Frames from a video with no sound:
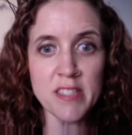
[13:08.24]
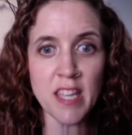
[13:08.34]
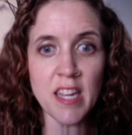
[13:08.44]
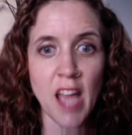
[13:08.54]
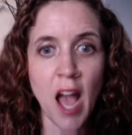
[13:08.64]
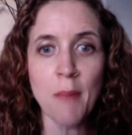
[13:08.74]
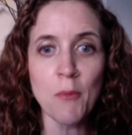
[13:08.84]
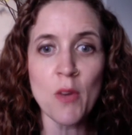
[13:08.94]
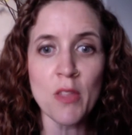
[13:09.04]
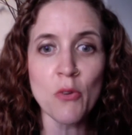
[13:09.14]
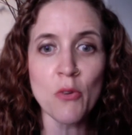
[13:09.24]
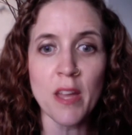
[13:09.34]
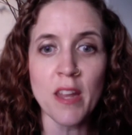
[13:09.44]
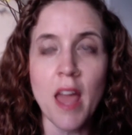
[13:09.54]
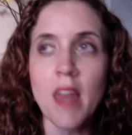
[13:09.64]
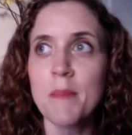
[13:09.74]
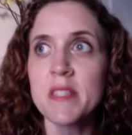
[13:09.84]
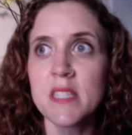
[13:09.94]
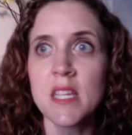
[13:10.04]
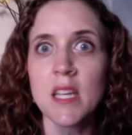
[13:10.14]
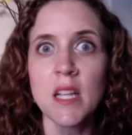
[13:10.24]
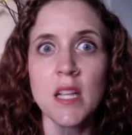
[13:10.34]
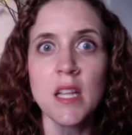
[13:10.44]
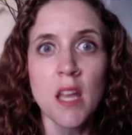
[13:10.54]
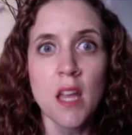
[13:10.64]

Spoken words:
skinny, I'm going through it and I'm still,